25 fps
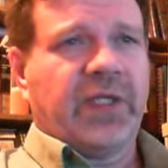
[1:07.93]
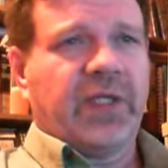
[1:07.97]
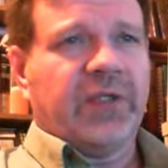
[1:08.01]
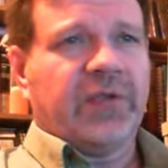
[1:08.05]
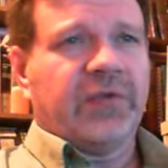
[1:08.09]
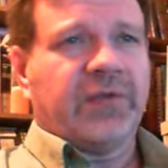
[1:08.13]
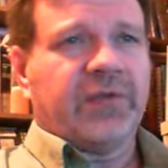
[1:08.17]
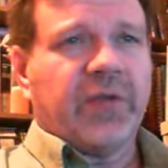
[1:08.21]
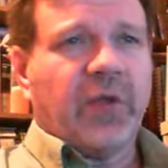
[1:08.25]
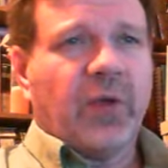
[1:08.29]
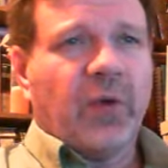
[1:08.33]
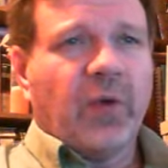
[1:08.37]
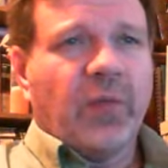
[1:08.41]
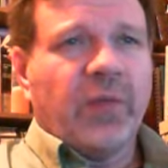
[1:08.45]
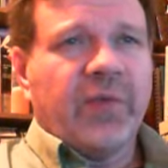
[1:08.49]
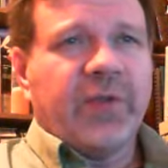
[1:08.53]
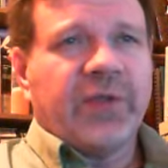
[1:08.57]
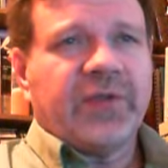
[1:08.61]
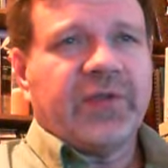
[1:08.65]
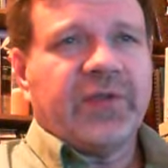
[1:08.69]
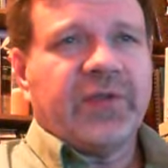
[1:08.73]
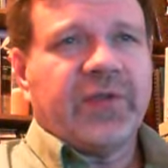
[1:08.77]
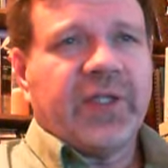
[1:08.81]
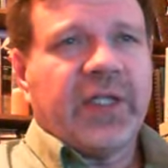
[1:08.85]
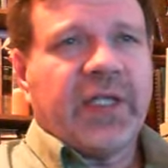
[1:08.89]
So
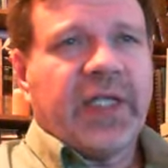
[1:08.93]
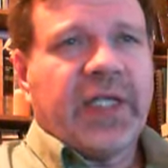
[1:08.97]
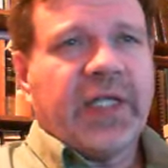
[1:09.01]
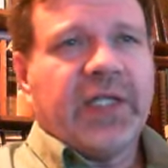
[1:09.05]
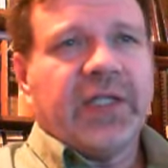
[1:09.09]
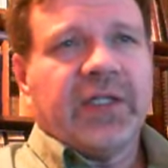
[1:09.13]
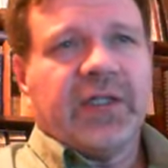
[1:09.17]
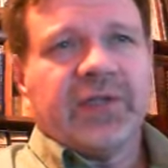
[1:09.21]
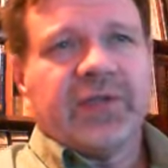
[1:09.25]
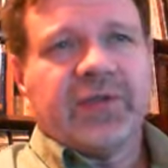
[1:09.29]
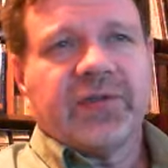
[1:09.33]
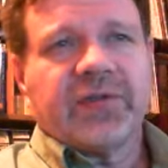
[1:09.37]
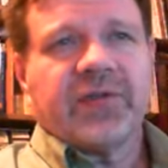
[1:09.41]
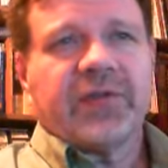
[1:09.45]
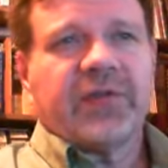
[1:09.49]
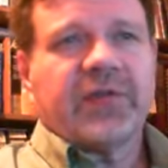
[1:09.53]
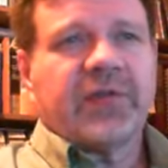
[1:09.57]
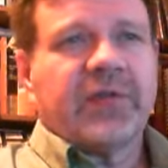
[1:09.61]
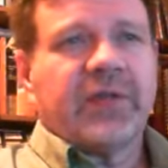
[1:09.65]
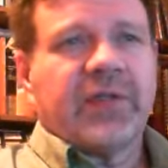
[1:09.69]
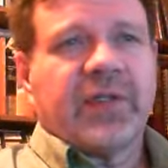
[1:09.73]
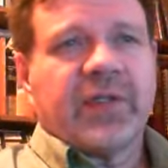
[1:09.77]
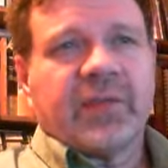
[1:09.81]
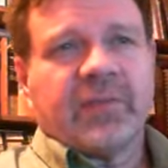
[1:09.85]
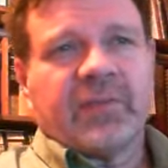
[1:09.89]
this is
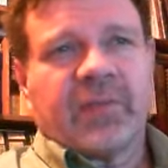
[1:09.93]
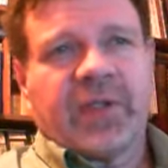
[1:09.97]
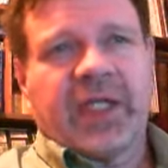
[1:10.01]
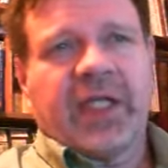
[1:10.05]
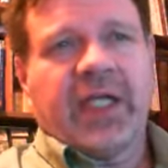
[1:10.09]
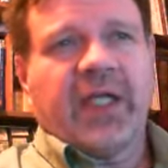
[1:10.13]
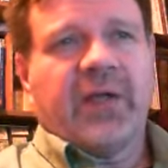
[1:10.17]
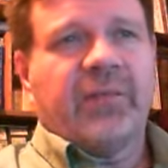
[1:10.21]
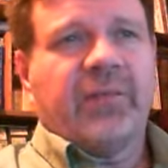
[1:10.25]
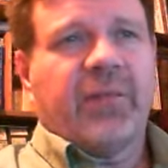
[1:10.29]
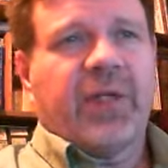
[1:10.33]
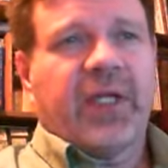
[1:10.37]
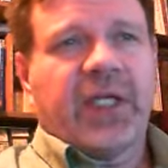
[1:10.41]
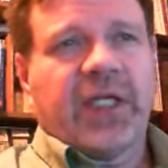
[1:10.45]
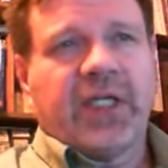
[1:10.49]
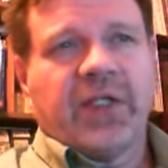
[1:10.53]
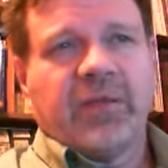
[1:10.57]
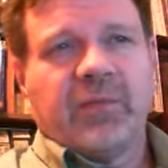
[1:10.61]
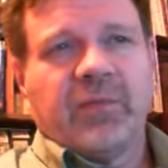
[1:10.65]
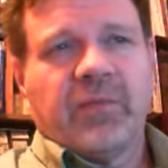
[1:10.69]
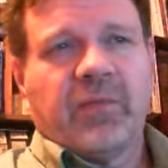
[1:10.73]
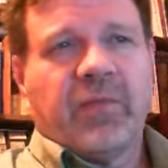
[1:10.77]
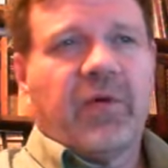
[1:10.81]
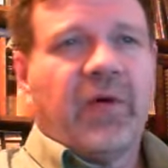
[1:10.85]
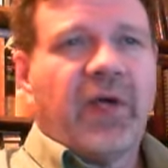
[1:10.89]
the
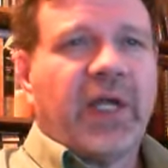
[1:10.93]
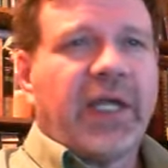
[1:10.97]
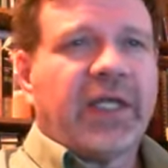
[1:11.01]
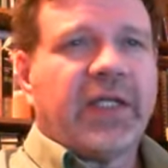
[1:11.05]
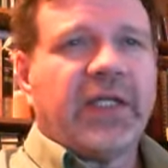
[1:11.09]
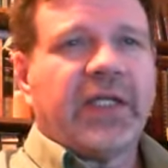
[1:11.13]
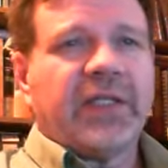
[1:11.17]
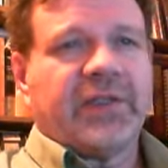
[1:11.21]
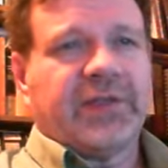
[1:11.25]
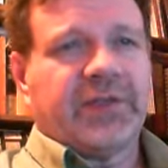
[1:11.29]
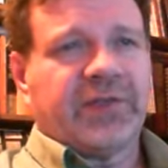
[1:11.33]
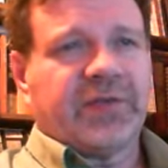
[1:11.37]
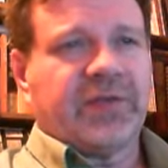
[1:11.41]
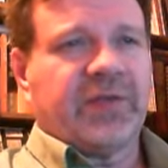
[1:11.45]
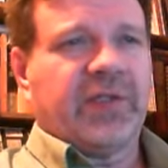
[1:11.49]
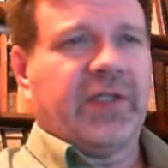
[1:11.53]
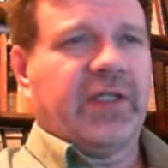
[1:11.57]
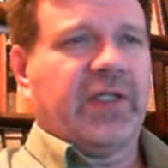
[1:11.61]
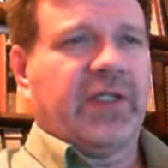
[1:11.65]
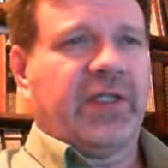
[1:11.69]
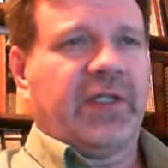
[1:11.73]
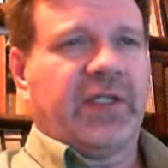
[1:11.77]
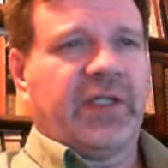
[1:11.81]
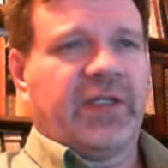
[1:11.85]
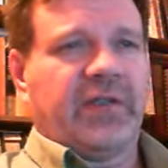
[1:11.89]
campaign planning
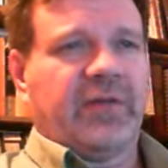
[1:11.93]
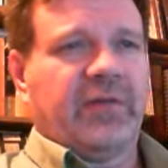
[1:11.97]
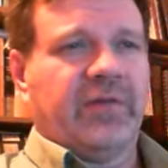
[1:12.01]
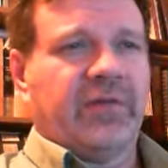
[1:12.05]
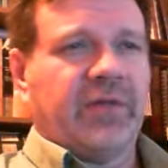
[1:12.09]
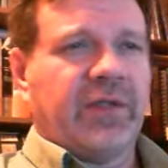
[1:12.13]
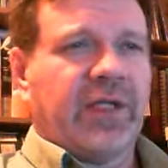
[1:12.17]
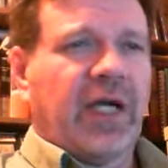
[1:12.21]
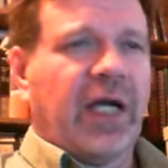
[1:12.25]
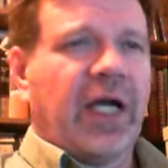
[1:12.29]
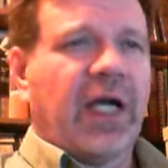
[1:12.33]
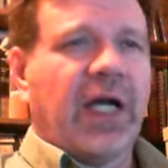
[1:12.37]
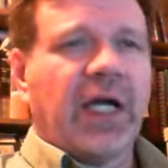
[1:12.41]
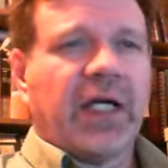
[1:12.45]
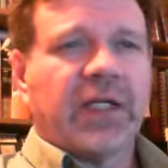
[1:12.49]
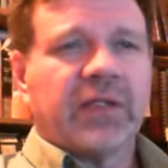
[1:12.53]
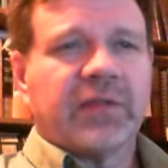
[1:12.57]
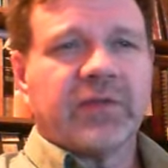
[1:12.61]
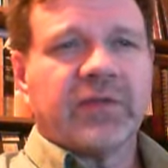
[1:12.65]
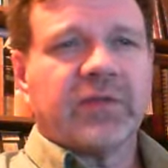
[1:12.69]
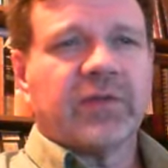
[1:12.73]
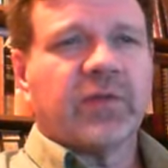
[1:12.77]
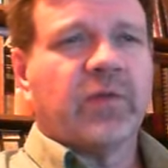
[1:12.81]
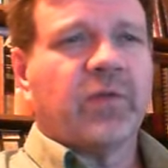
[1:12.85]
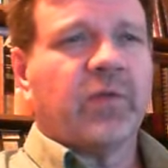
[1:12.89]
study, not
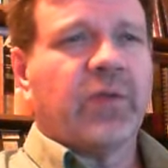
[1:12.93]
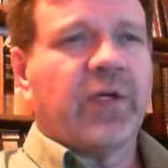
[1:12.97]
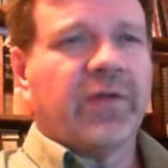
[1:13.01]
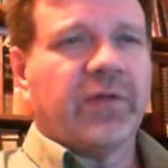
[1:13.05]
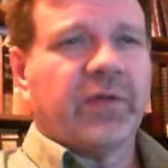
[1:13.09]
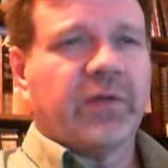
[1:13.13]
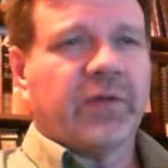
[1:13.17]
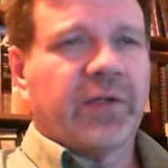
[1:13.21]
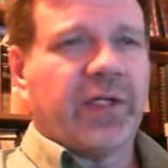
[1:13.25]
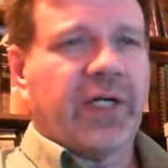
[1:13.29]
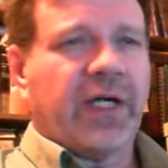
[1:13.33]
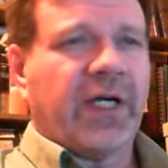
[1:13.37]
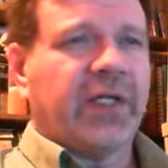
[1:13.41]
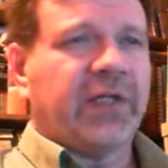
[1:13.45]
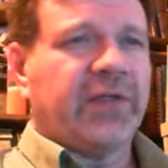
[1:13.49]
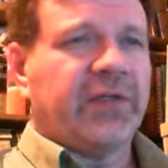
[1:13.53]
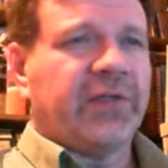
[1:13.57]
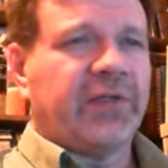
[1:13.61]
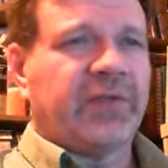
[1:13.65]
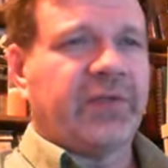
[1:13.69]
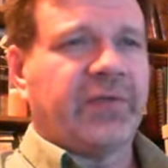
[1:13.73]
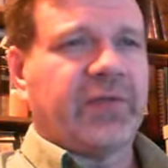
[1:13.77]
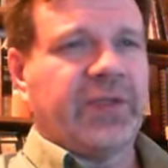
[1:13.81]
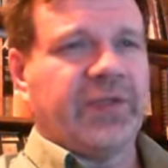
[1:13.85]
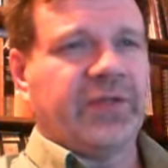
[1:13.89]
whether or not
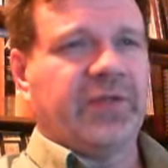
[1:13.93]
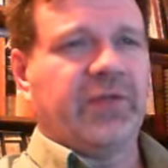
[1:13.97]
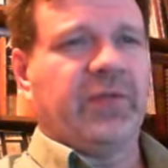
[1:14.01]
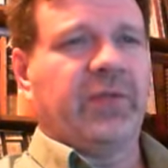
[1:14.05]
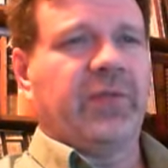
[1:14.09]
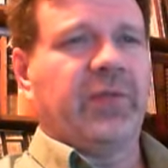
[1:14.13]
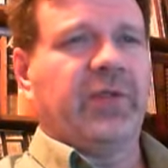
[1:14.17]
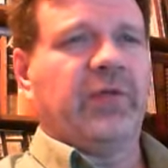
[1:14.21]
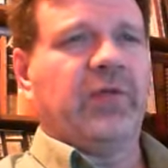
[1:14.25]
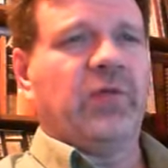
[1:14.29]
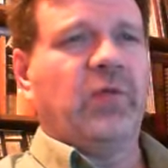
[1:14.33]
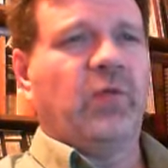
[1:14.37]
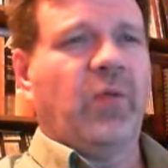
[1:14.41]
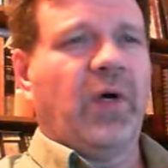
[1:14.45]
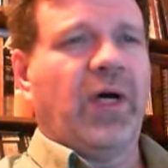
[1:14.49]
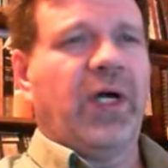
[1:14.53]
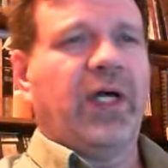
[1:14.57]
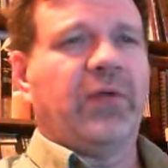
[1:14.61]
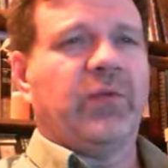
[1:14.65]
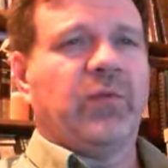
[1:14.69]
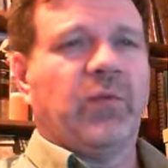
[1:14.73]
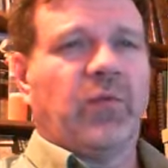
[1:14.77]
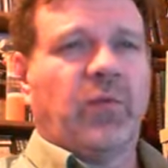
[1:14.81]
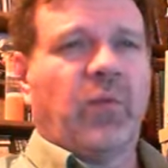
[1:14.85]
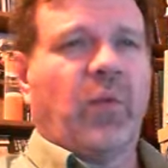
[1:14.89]
it's feasible.
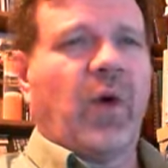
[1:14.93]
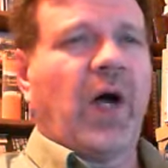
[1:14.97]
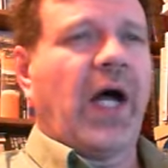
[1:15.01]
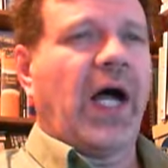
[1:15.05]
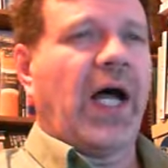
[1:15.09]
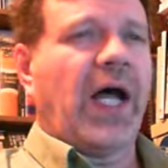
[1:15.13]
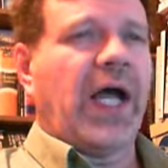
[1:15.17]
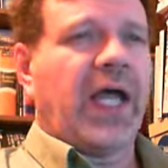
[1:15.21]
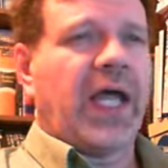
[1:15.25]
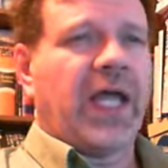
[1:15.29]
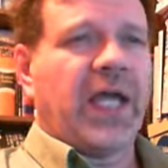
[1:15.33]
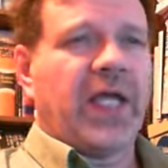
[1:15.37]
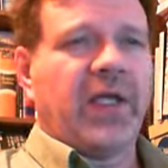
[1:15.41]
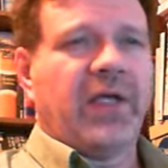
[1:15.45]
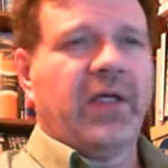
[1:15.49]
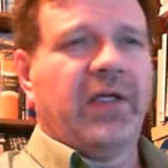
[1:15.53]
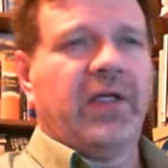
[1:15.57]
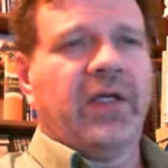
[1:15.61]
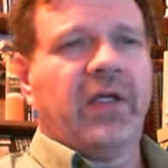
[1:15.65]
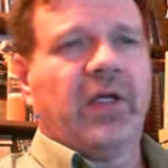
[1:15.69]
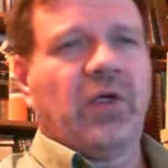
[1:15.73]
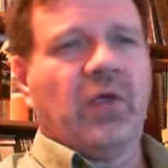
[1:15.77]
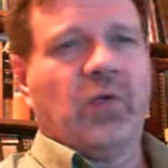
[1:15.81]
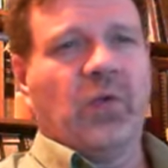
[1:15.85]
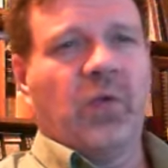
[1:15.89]
What, why,
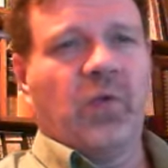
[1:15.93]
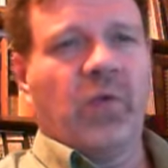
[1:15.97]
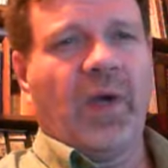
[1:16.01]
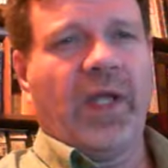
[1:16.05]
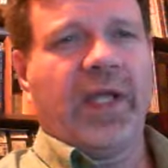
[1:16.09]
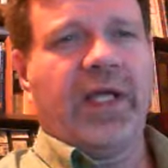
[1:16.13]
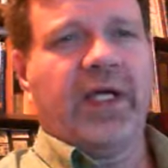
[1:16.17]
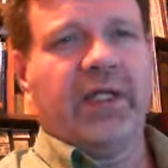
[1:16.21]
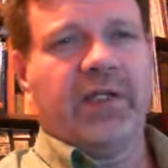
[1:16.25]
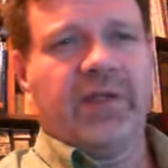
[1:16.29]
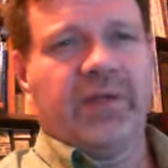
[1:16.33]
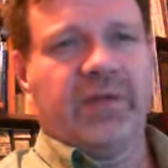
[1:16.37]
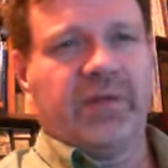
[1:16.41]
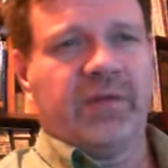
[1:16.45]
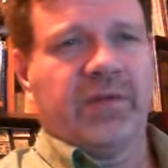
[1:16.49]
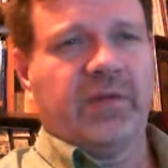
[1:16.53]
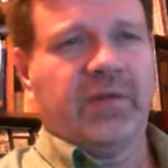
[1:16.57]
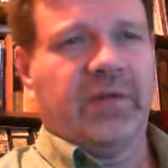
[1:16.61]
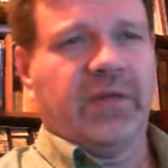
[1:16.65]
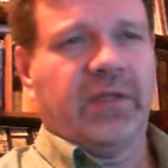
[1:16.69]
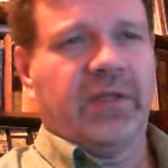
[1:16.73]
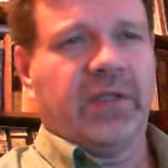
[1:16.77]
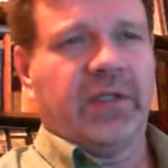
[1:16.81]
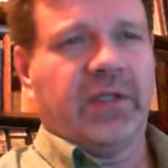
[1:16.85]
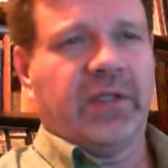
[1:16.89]
when
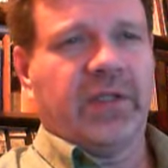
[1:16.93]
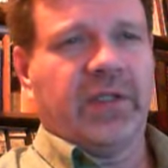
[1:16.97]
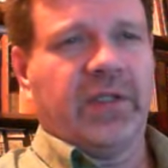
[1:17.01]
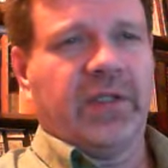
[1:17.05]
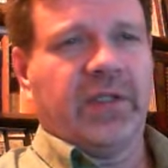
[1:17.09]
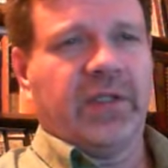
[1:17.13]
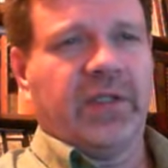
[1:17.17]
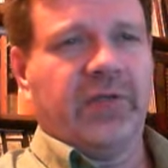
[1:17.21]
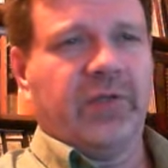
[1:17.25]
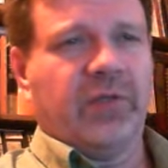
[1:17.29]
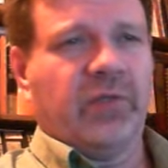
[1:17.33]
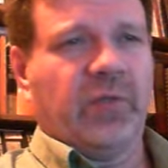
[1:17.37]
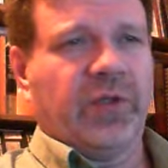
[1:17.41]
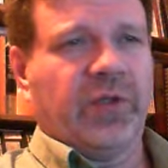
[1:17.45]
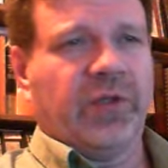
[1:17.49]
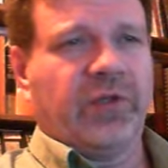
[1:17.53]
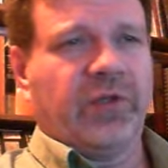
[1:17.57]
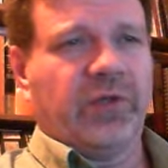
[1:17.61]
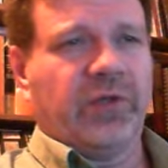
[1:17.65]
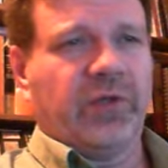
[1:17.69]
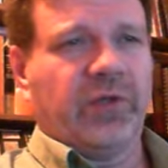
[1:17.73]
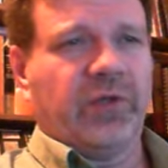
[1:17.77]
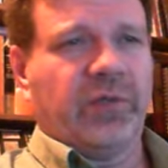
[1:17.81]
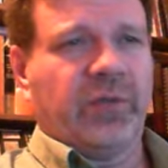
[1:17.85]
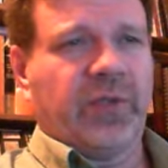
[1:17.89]
is what
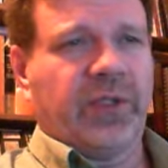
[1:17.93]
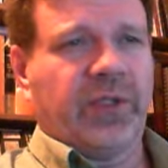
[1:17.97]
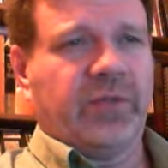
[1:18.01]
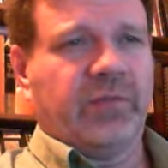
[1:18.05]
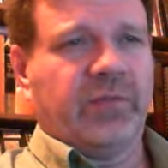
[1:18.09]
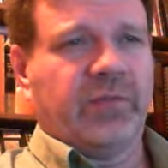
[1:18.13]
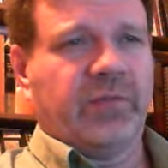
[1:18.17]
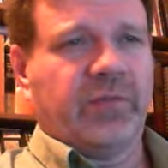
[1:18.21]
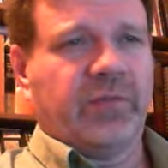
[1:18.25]
you're doing.